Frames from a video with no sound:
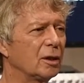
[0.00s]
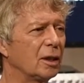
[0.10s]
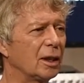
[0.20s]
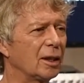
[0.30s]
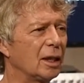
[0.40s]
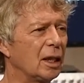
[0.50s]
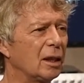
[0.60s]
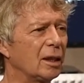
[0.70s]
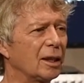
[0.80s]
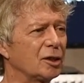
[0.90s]
Mm -hmm. Like,
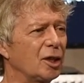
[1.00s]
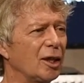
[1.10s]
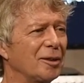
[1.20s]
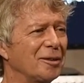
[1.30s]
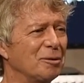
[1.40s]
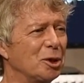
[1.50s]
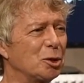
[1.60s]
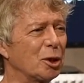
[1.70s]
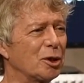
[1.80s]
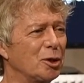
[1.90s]
like it's not
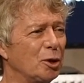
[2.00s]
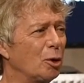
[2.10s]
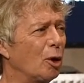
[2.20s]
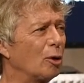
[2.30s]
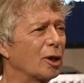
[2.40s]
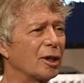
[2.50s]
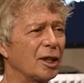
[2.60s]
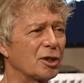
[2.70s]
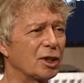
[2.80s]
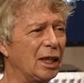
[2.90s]
restricted to, oh, look at
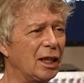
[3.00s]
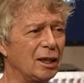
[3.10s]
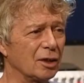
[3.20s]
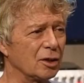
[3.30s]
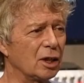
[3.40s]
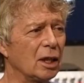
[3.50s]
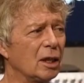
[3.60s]
us Canadians.